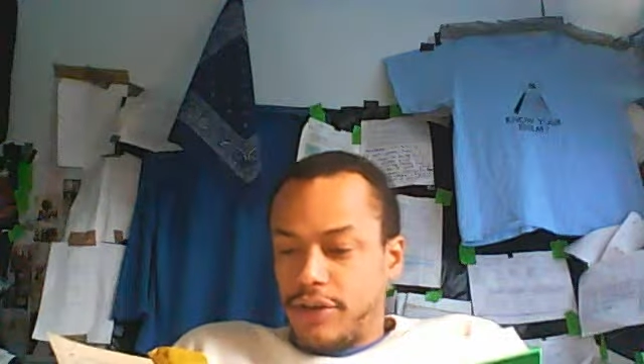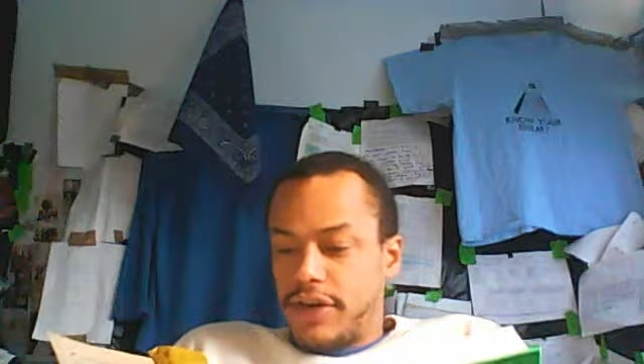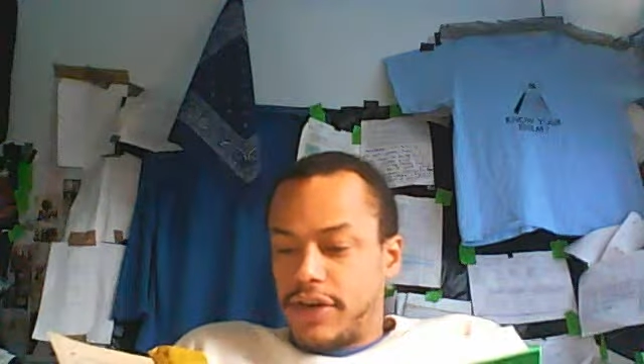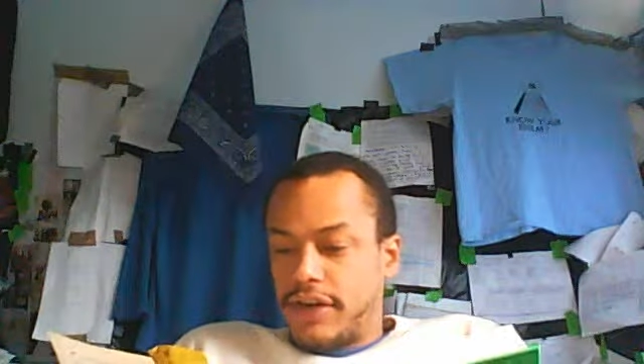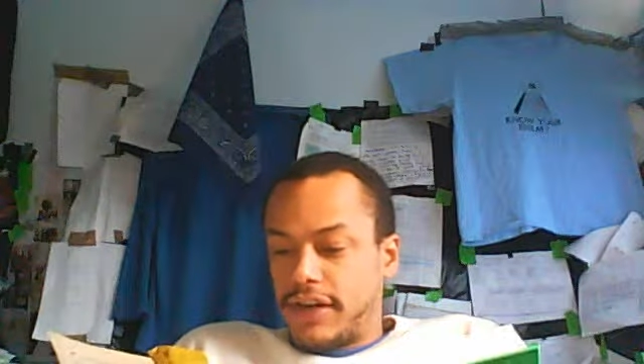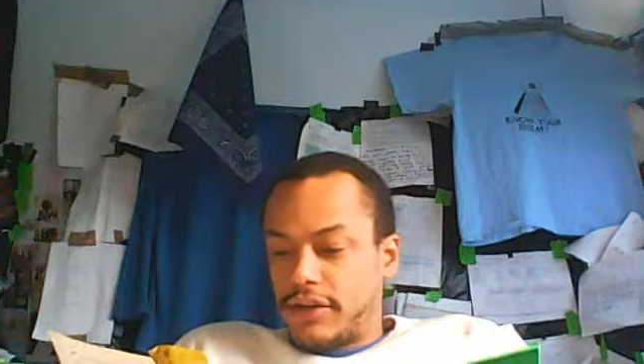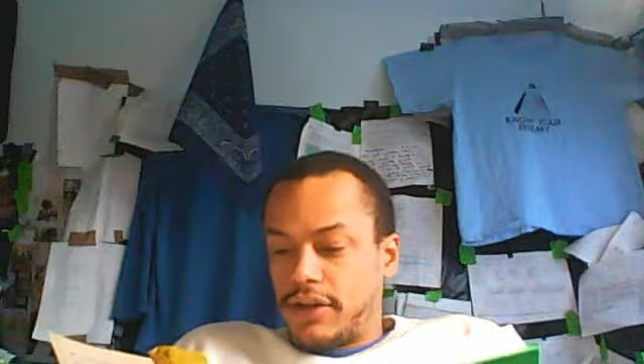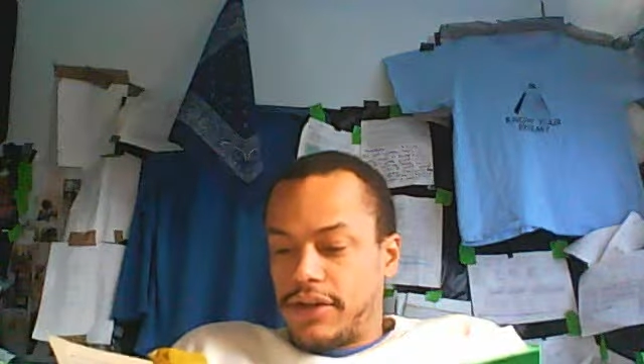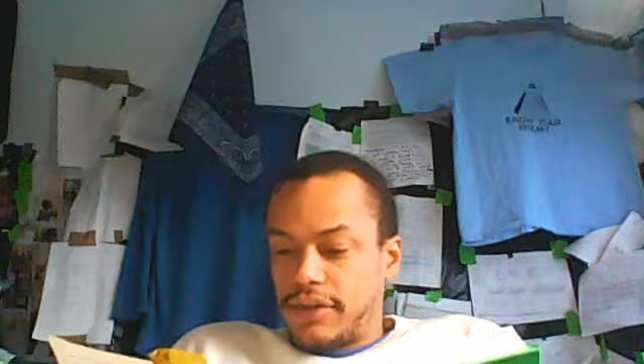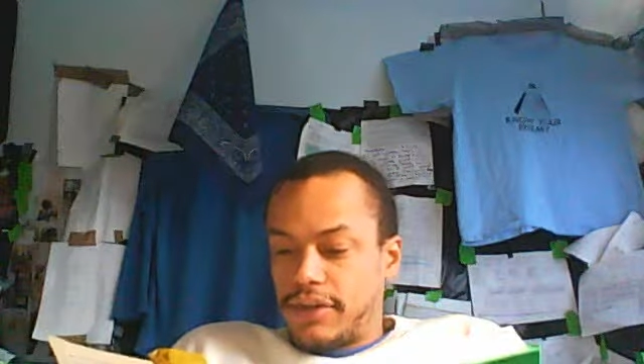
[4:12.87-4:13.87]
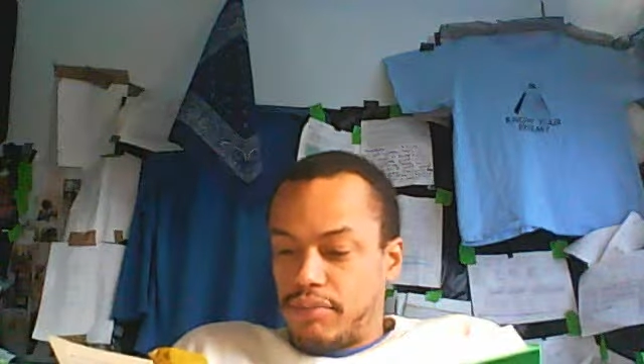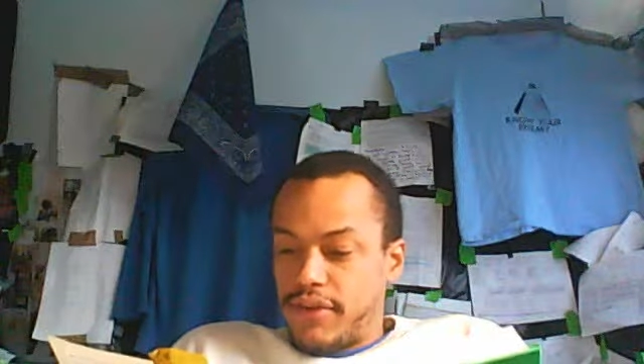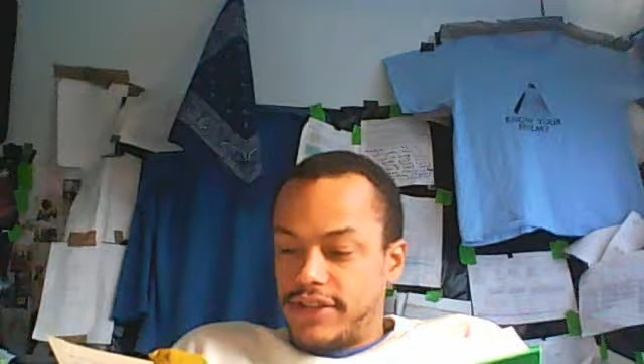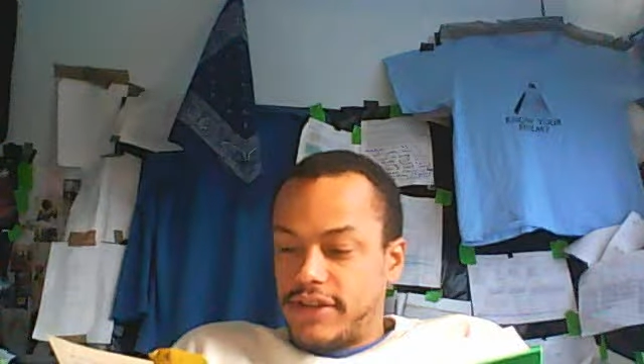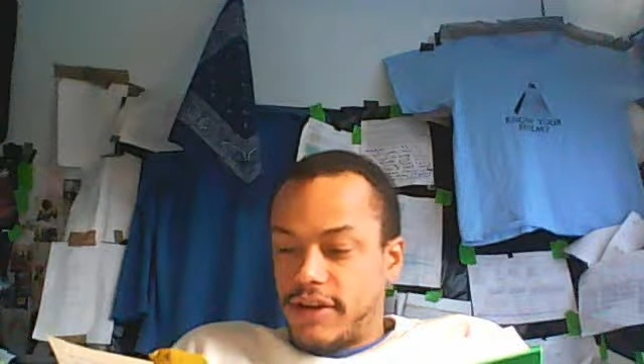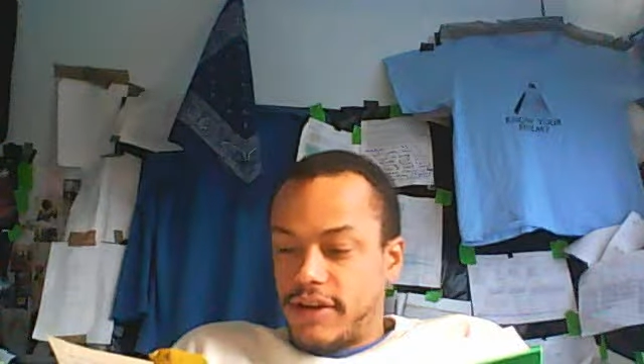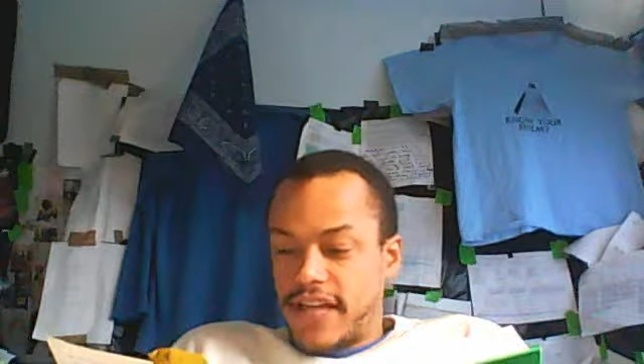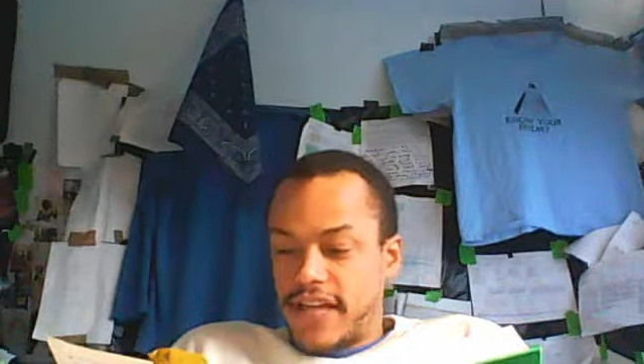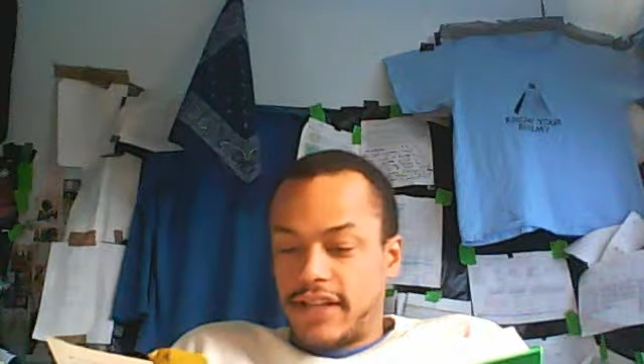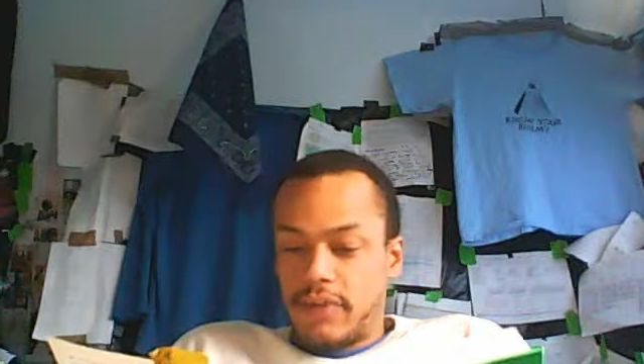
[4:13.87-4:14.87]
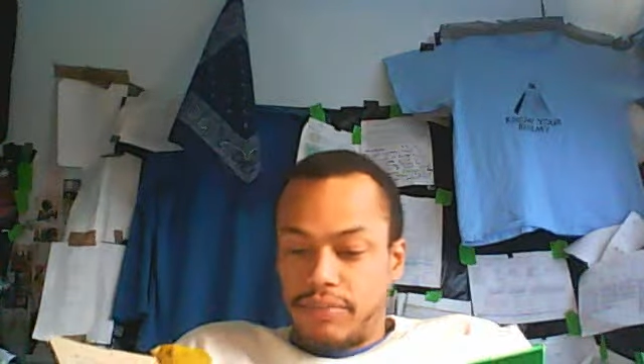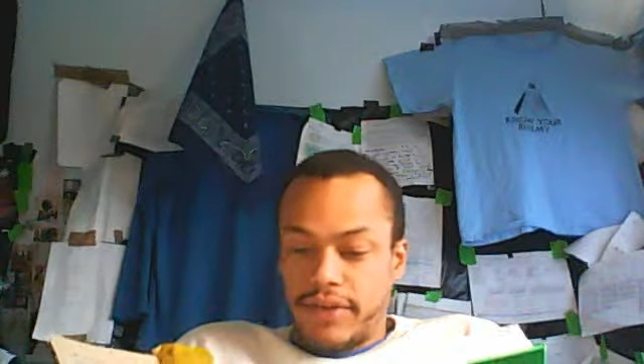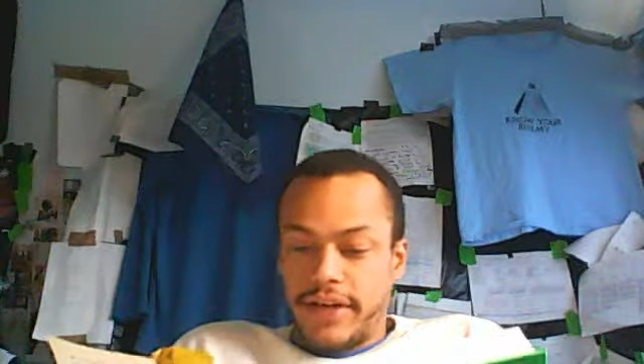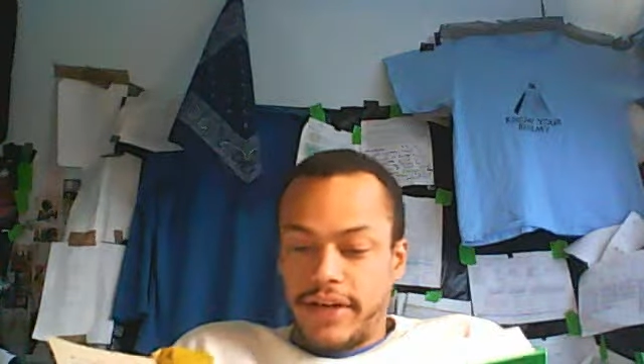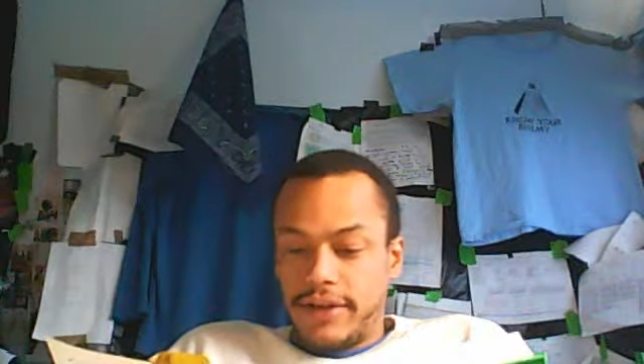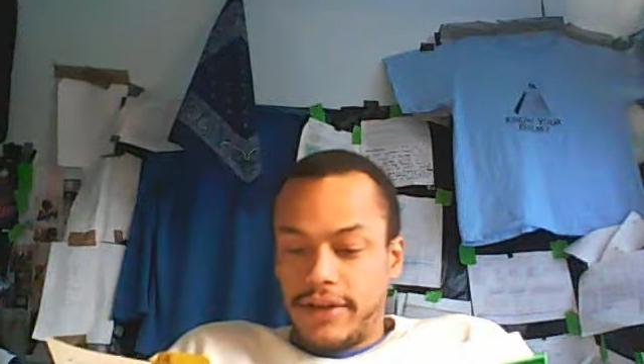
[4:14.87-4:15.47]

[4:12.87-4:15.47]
3 non-collinear points are exactly one plane.